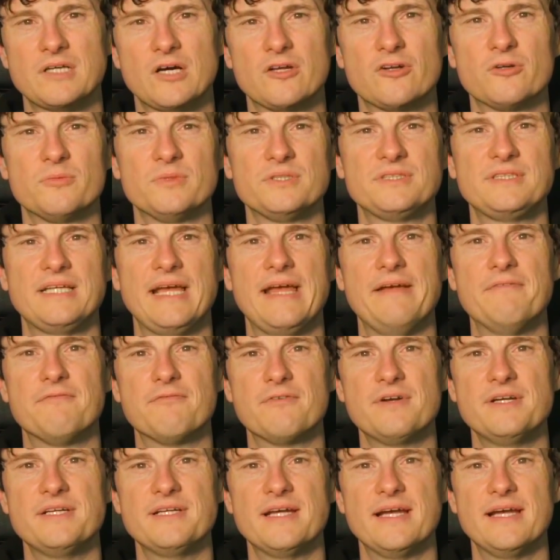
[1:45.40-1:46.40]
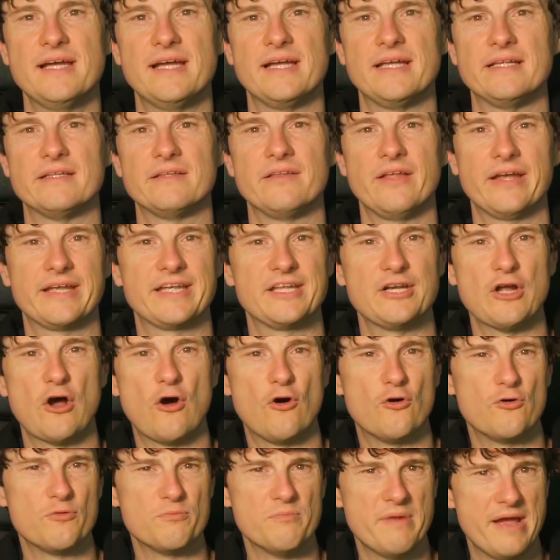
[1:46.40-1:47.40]
On almost every day, like an
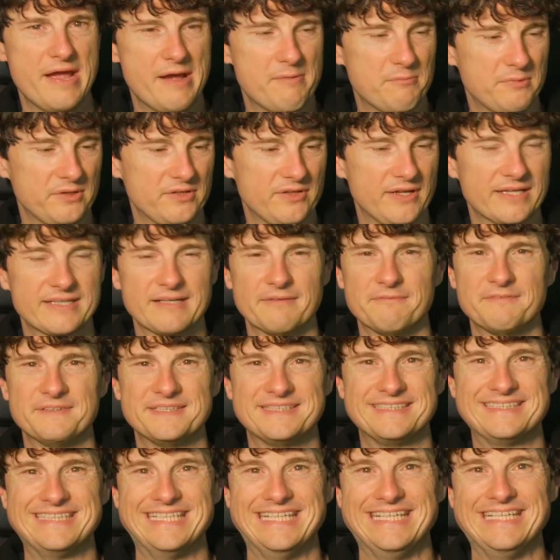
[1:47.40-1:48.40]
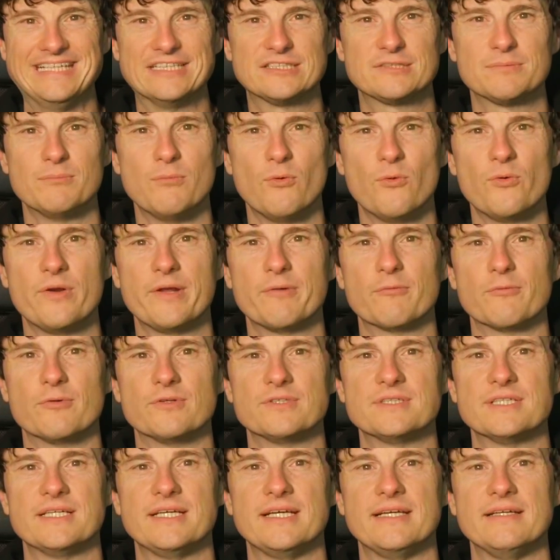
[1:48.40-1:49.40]
old man with like a fastidious morning
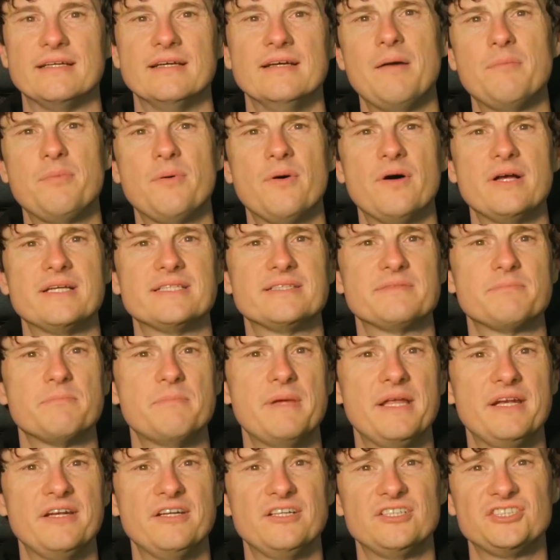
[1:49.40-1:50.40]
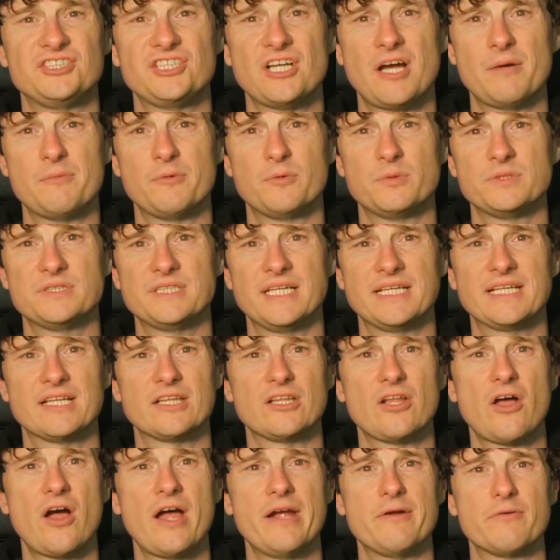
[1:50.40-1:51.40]
routine, umpires Menon and Sharma would take a
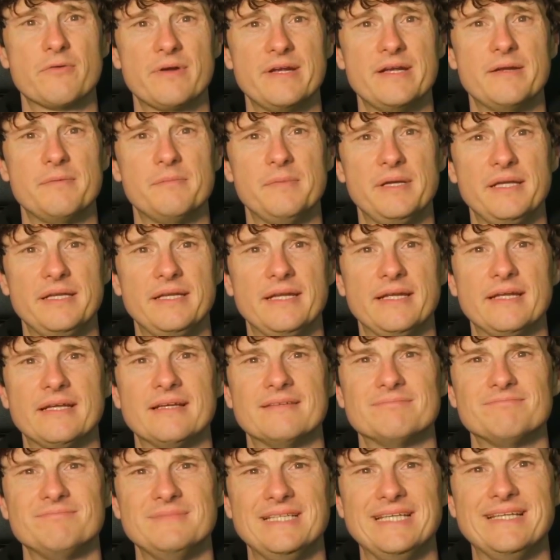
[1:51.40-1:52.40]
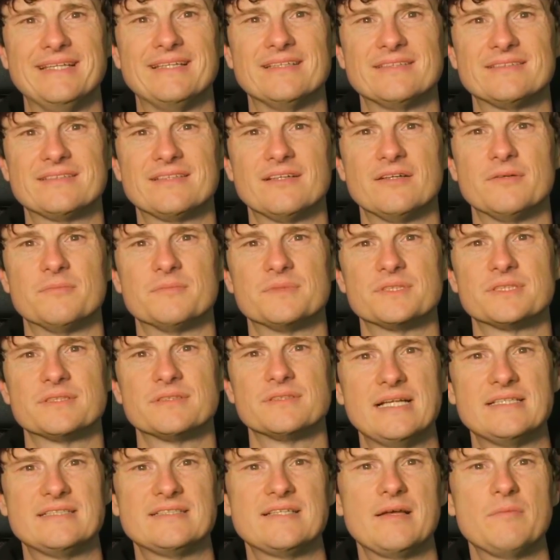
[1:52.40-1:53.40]
light reader meeting near the stumps.
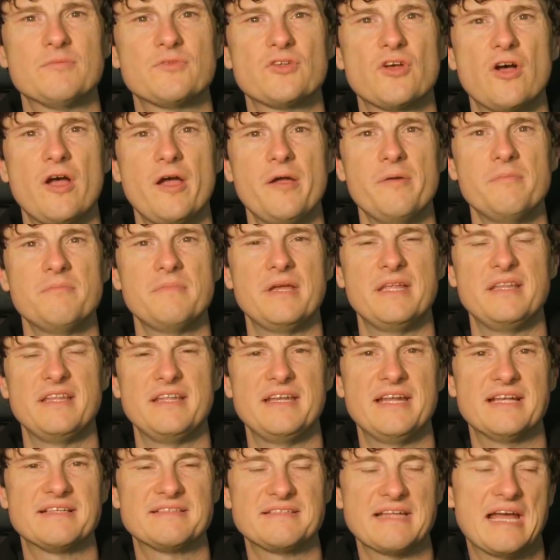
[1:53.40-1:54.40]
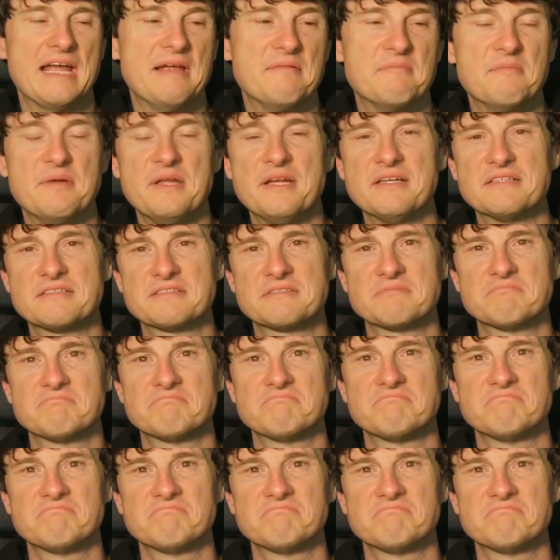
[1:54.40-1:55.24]
And sometime in the next 8 minutes,